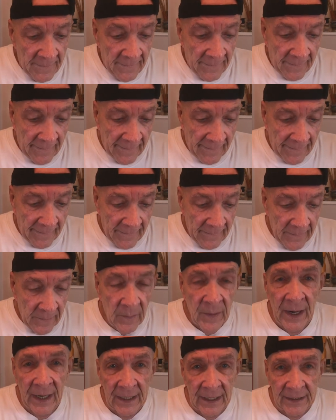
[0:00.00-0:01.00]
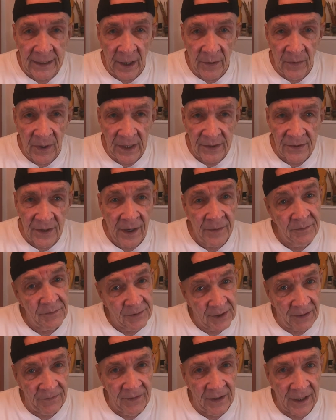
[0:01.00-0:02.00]
Uh, when I get that razor, I'm
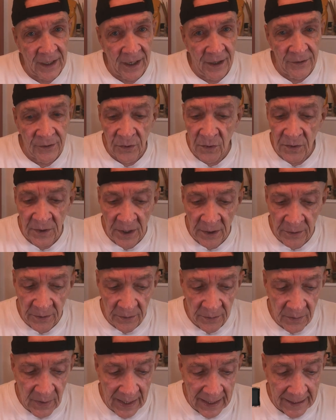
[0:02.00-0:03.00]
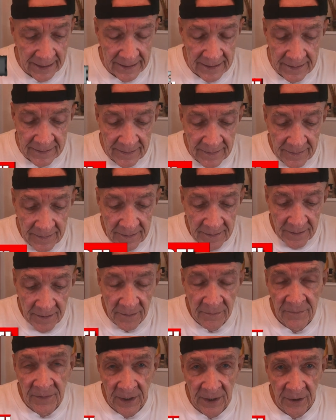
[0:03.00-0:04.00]
definitely going to do another uh,
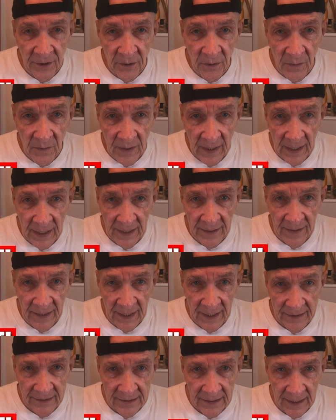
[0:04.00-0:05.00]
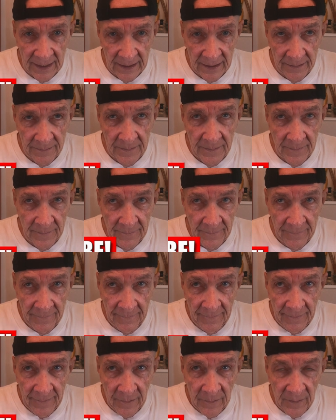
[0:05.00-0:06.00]
video on that uh,
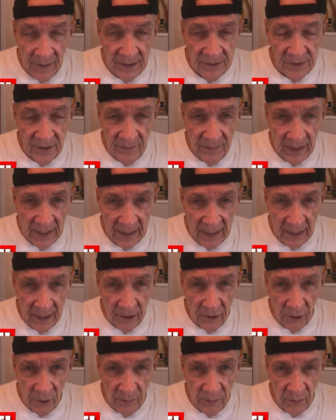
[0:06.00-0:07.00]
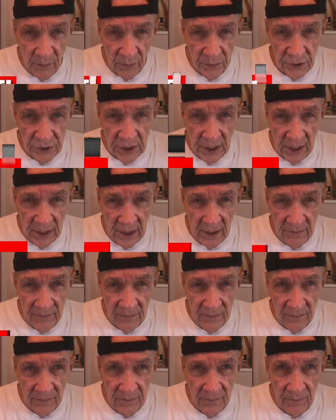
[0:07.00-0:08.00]
razor by Global
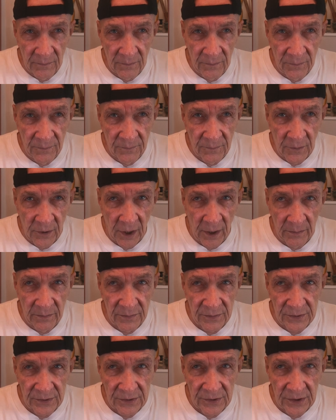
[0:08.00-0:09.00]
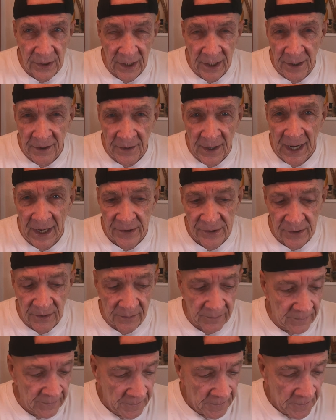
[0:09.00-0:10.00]
Shave Clubs International.